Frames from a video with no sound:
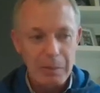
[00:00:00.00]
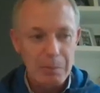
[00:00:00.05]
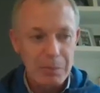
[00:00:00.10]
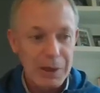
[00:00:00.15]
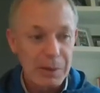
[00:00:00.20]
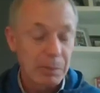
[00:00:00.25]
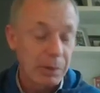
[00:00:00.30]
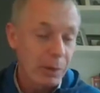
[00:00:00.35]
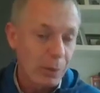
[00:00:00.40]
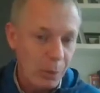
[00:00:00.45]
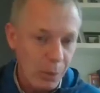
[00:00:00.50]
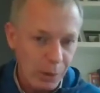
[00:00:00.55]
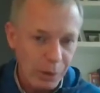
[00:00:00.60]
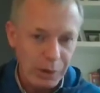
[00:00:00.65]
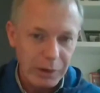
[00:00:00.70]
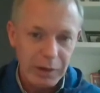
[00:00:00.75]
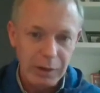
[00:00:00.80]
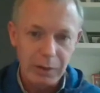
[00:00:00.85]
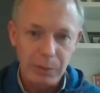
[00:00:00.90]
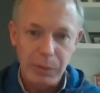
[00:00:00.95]
people are
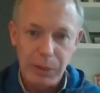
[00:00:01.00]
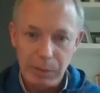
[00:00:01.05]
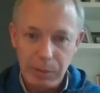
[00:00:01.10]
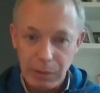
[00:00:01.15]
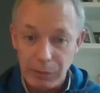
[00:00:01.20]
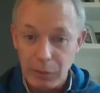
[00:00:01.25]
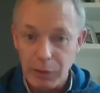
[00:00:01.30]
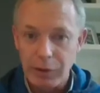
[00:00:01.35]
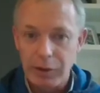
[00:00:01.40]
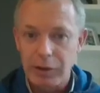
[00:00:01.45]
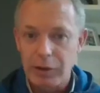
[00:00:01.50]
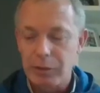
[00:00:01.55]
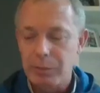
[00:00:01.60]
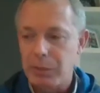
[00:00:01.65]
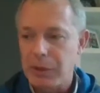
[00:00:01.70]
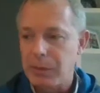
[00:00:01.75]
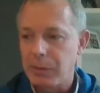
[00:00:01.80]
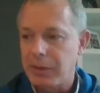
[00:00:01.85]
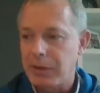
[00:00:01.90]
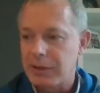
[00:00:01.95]
walking, people are
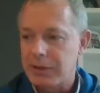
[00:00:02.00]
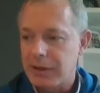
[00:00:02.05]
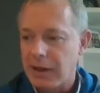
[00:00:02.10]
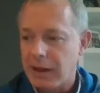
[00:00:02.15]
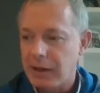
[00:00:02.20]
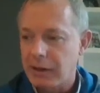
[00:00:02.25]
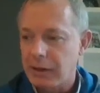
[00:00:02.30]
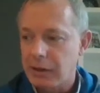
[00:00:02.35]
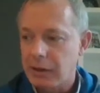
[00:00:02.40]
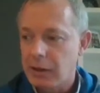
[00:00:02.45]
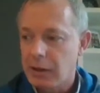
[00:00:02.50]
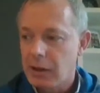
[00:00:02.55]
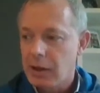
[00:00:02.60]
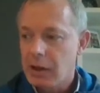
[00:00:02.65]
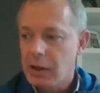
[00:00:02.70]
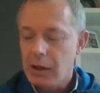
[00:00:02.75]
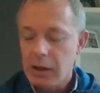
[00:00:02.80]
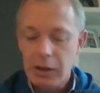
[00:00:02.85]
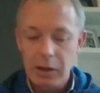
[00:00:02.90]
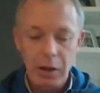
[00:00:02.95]
running, people are cycling,
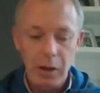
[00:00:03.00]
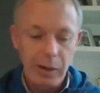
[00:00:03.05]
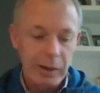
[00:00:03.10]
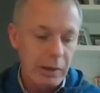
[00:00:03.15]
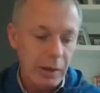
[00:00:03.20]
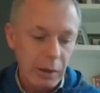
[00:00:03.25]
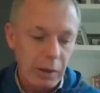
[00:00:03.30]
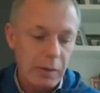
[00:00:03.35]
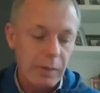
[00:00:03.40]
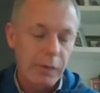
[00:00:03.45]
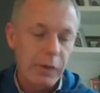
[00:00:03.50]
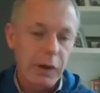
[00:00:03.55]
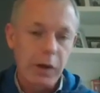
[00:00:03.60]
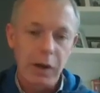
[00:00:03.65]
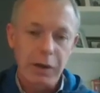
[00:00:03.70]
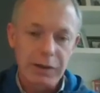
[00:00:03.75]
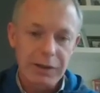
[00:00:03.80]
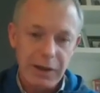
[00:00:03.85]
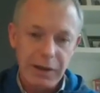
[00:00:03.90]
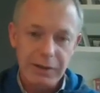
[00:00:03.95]
and they're looking for
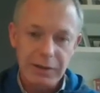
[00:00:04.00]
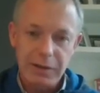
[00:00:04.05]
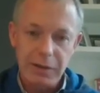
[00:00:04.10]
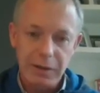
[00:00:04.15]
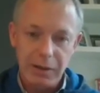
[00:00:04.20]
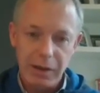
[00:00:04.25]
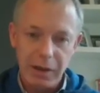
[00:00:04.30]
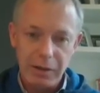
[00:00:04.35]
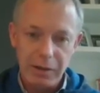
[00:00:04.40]
content.